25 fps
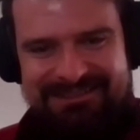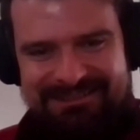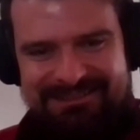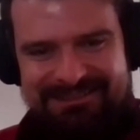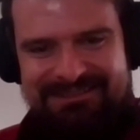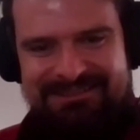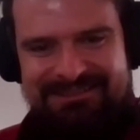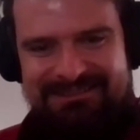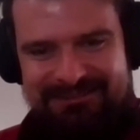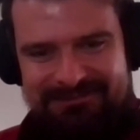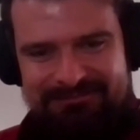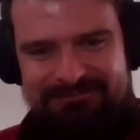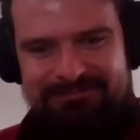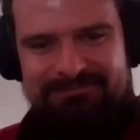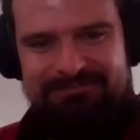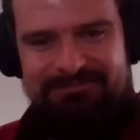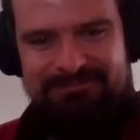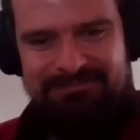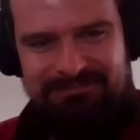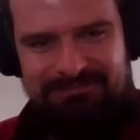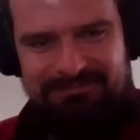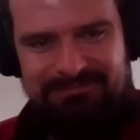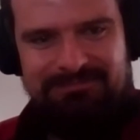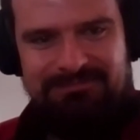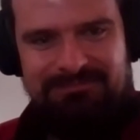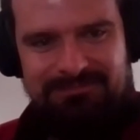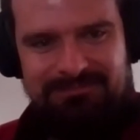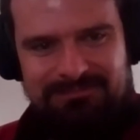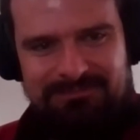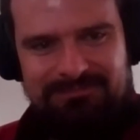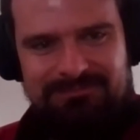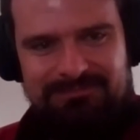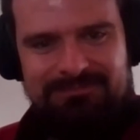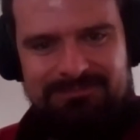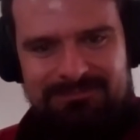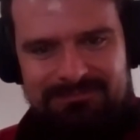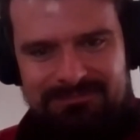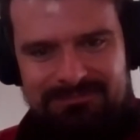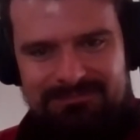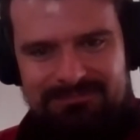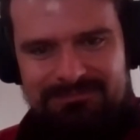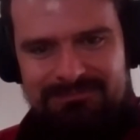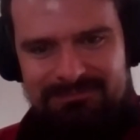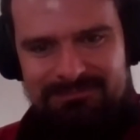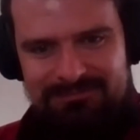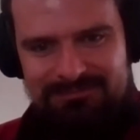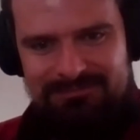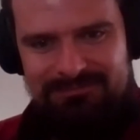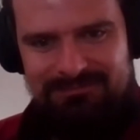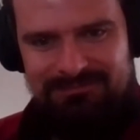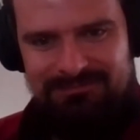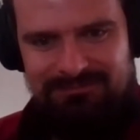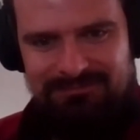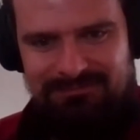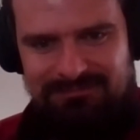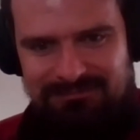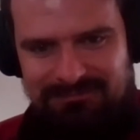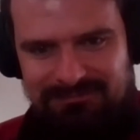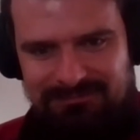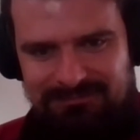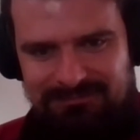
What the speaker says: Yeah. So that's cool.